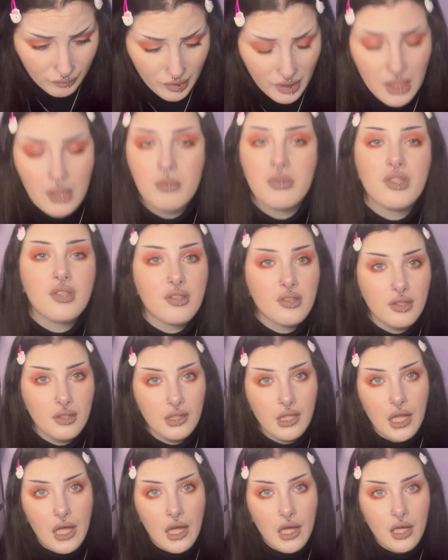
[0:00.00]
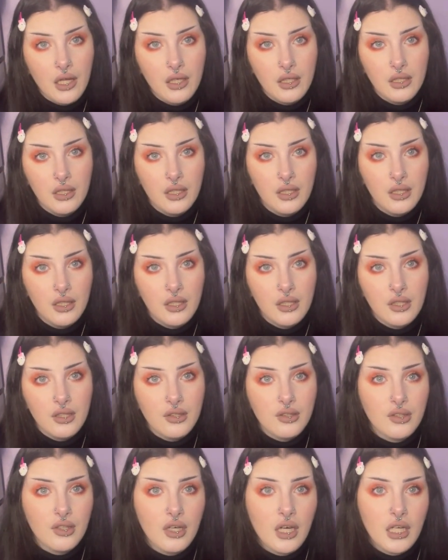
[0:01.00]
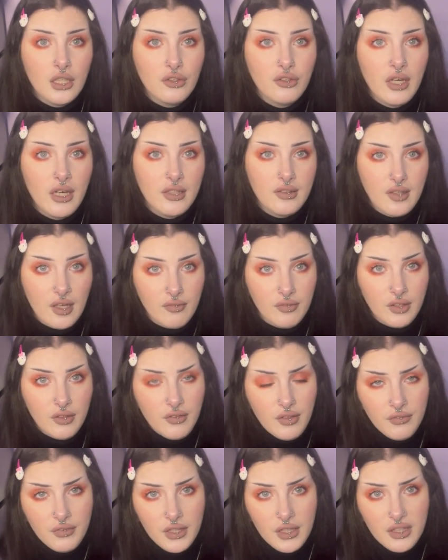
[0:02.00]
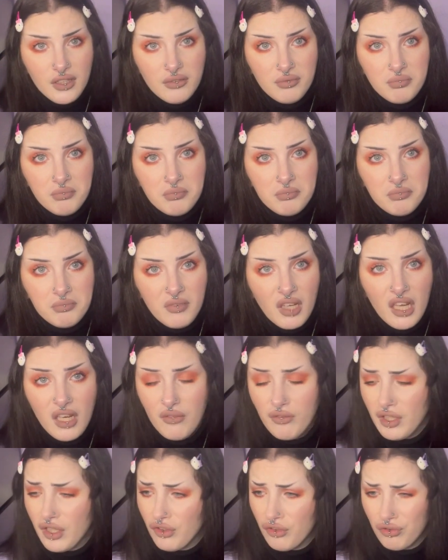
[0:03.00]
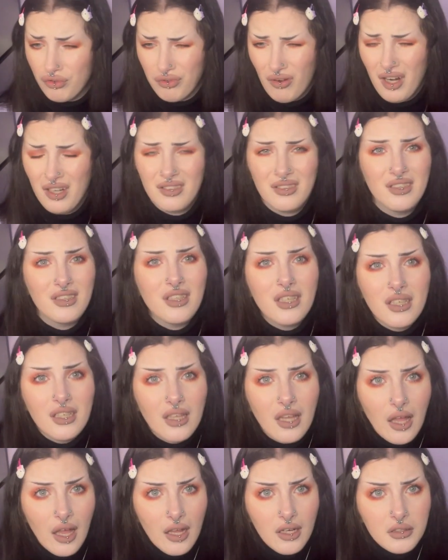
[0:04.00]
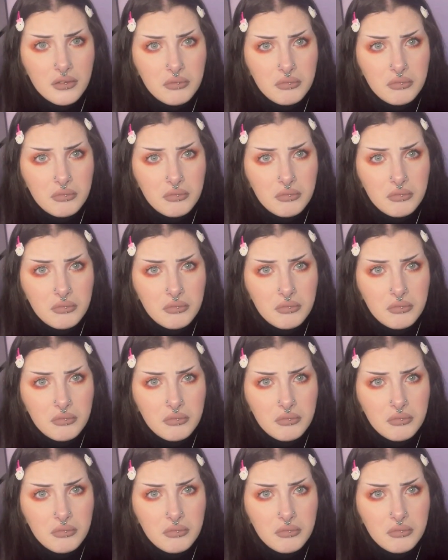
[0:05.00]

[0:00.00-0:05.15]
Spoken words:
It was still there. So I tried to have another feel. He retracted it again.